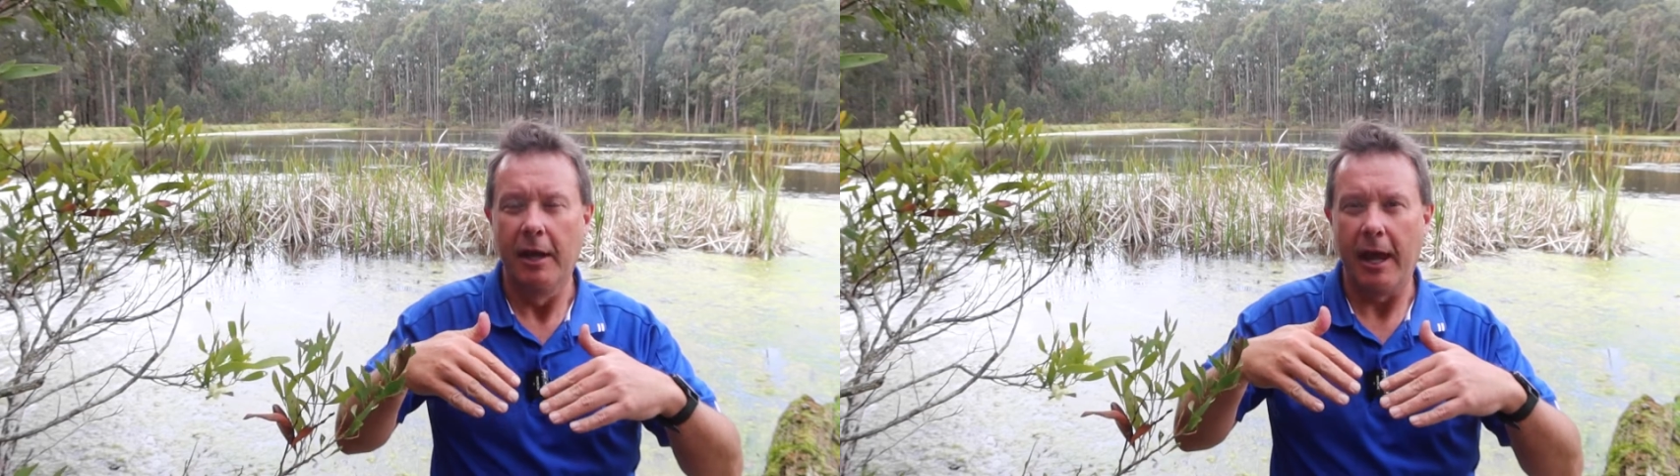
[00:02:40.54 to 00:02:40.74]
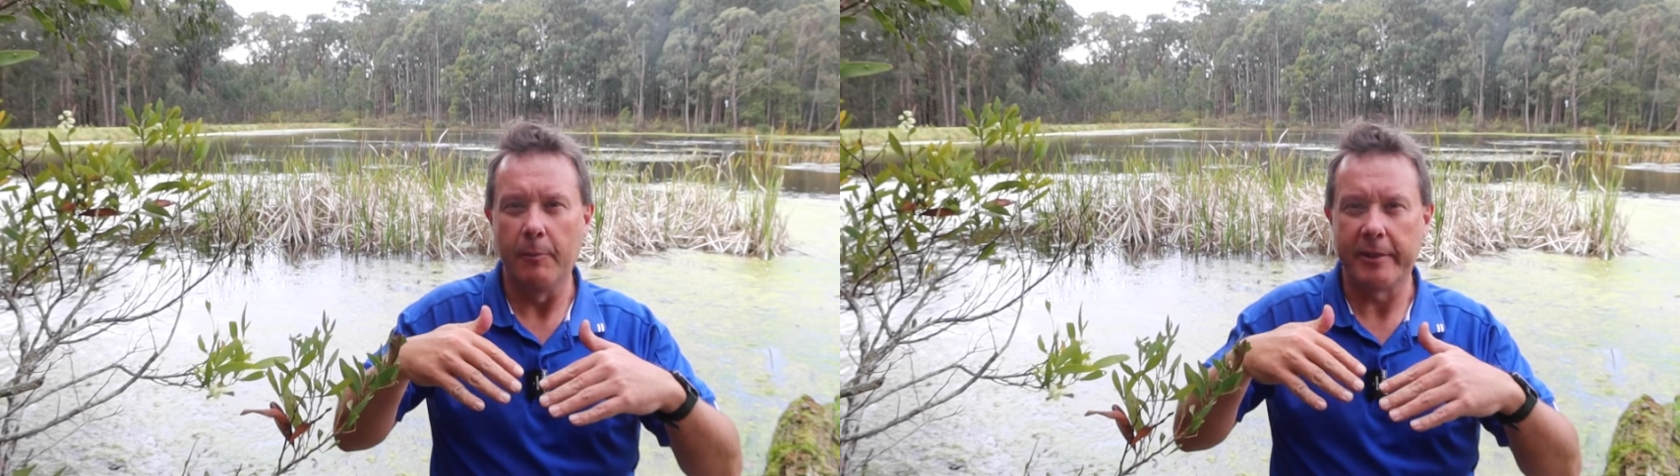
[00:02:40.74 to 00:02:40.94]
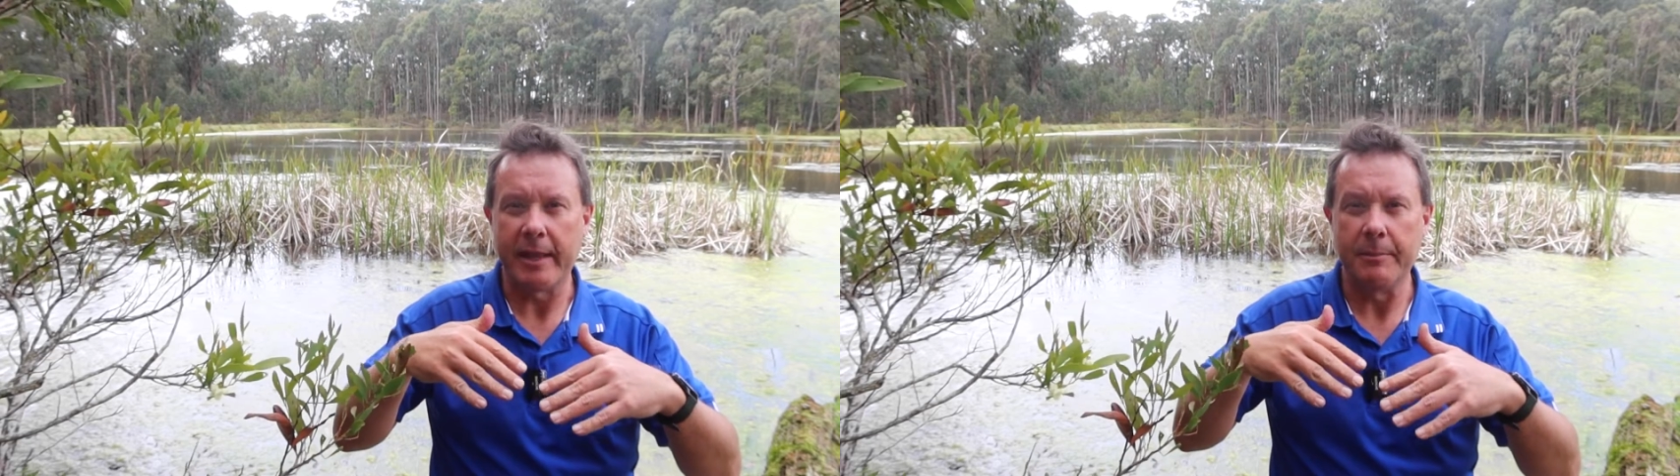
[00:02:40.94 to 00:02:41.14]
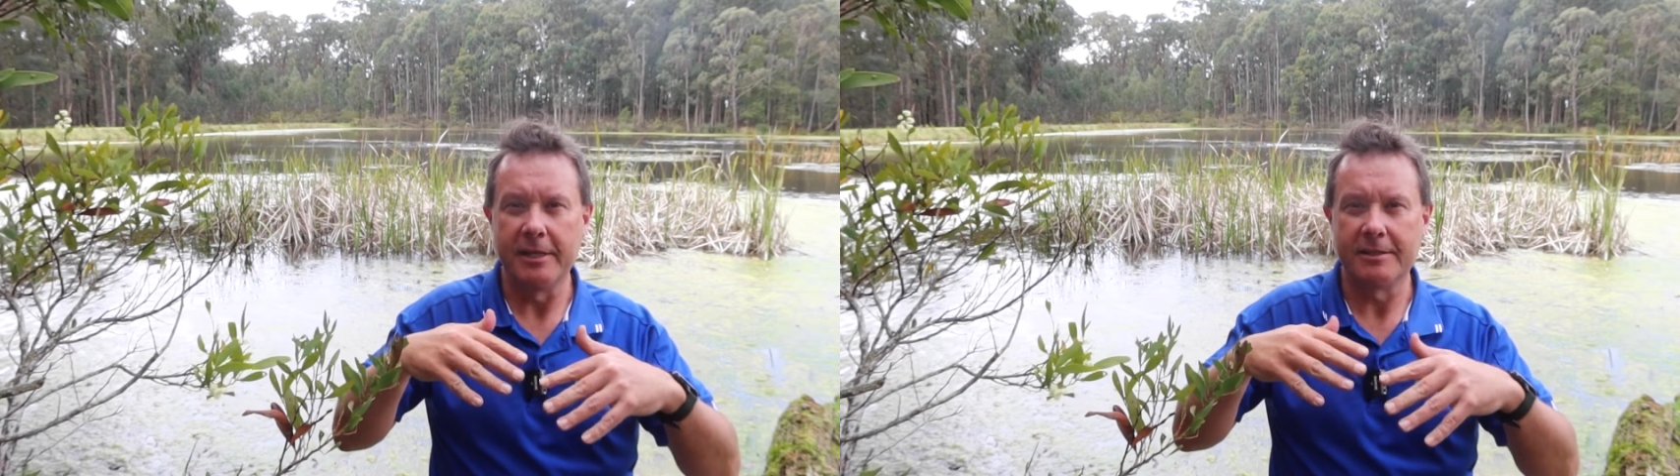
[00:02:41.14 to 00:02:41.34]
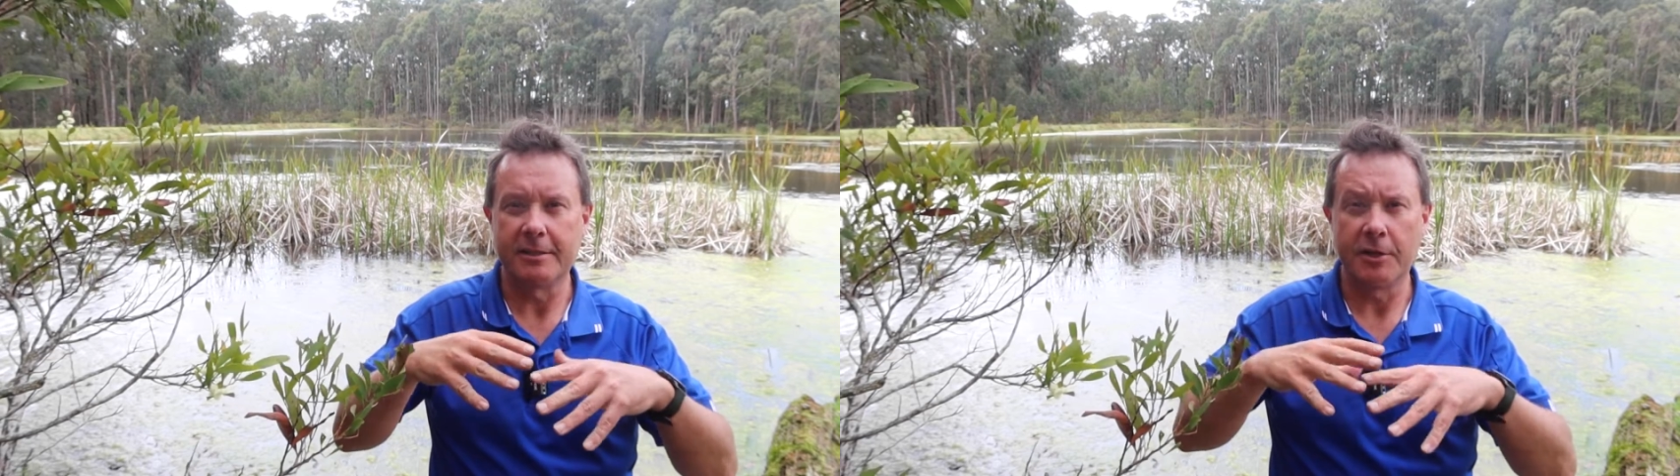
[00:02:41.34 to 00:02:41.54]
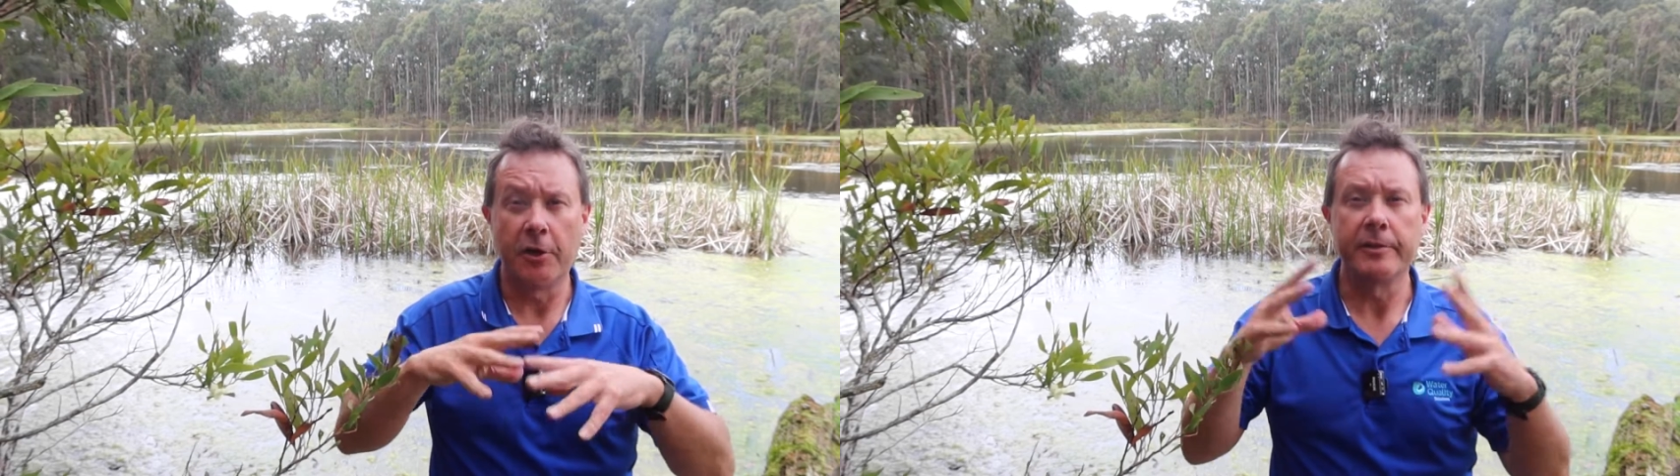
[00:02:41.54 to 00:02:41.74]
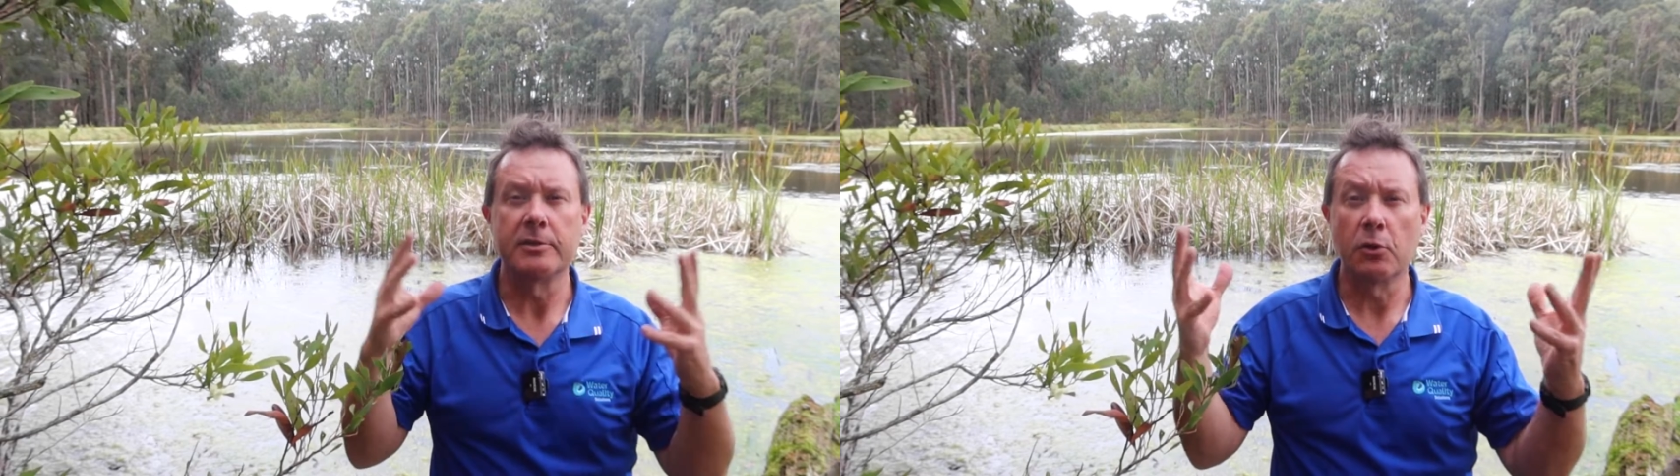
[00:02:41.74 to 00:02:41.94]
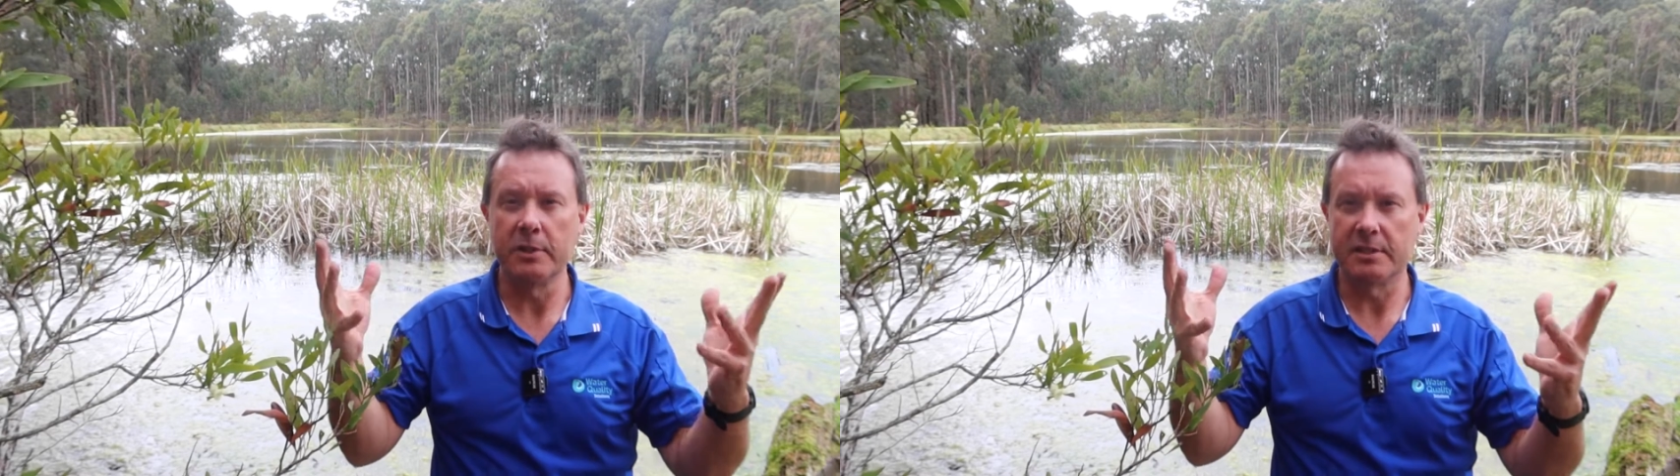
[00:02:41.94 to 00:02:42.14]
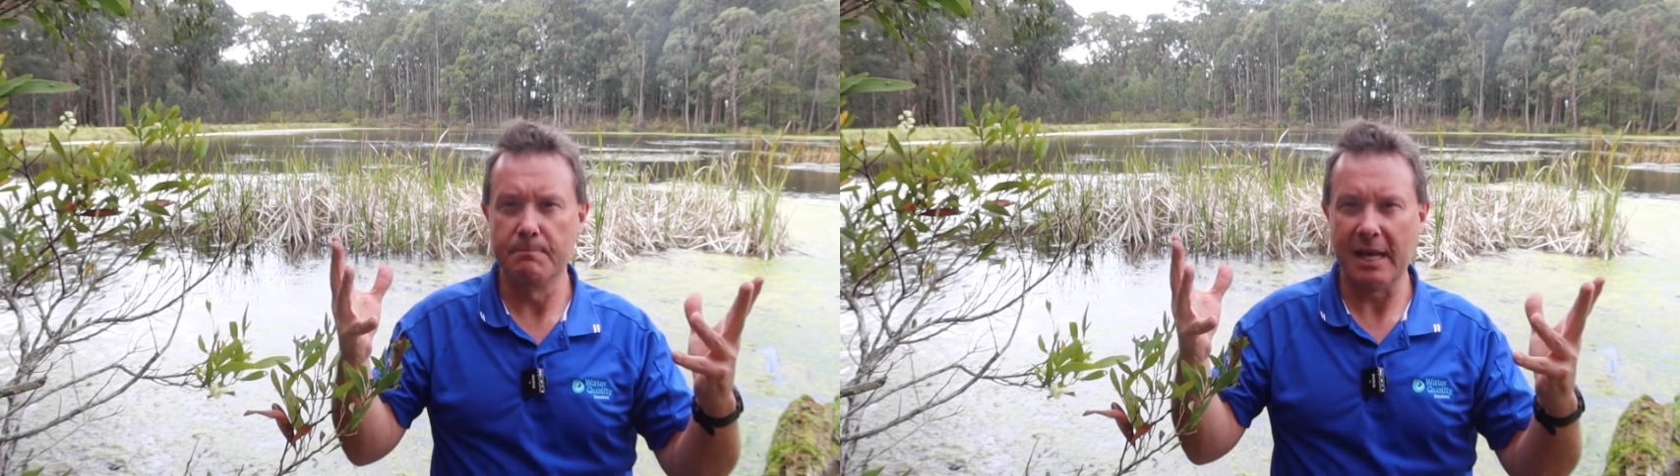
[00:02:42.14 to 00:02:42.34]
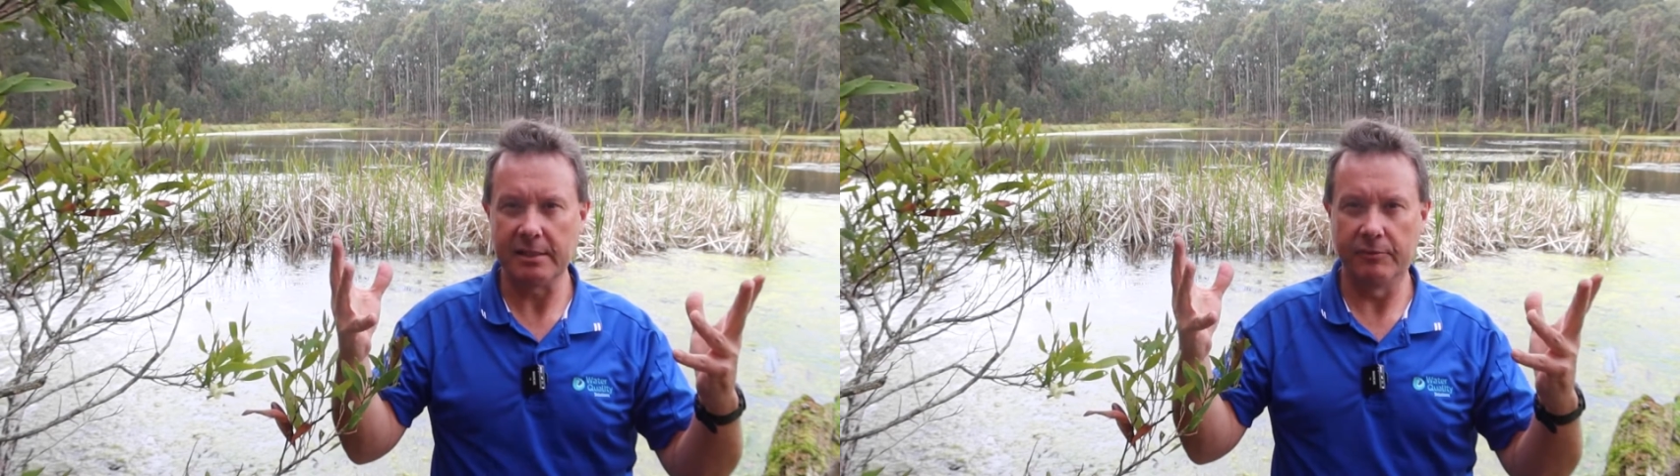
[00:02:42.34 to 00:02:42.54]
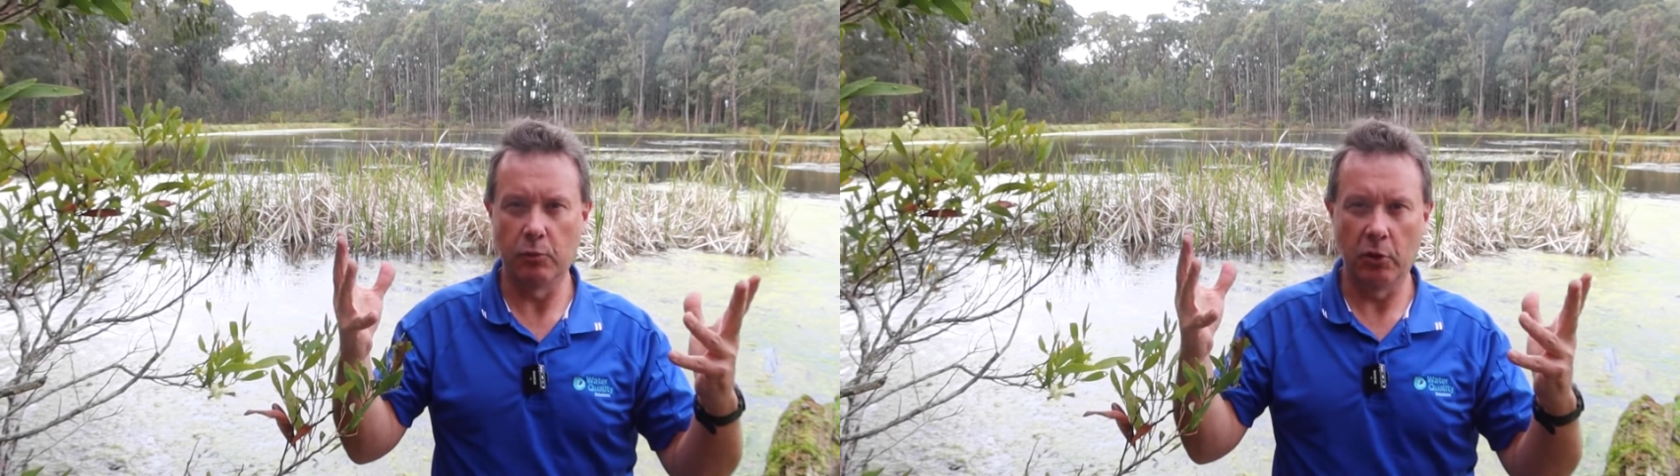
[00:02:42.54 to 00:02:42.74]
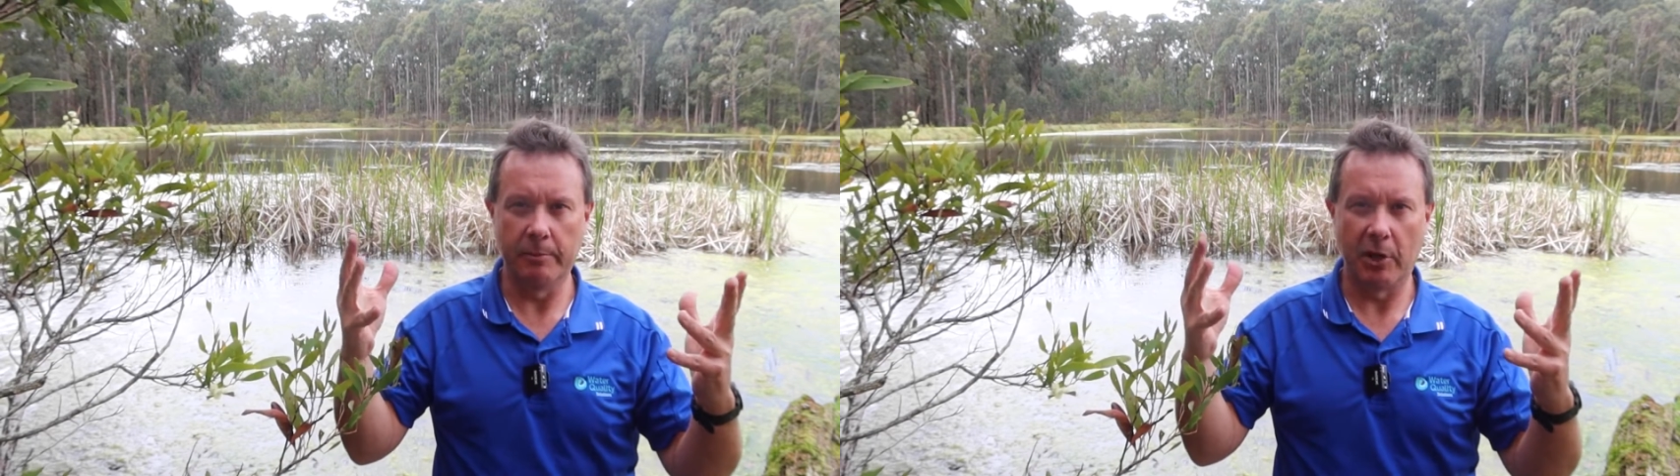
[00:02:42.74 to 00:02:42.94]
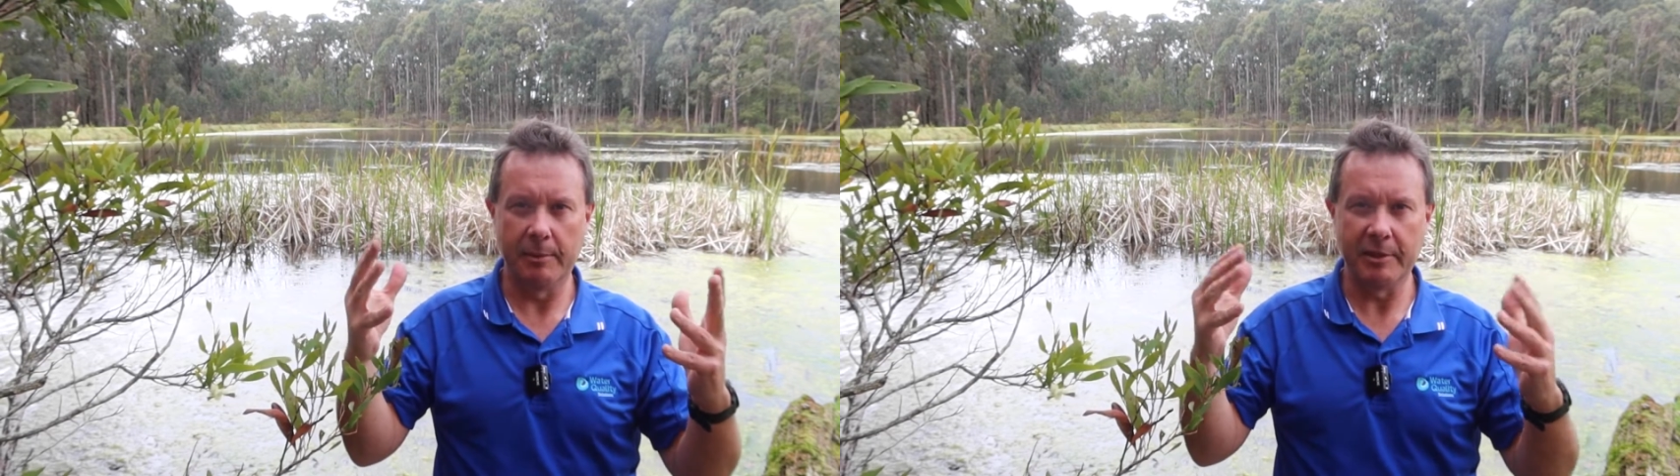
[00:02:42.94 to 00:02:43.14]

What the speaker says: And what that means is that you've got all this massive water body,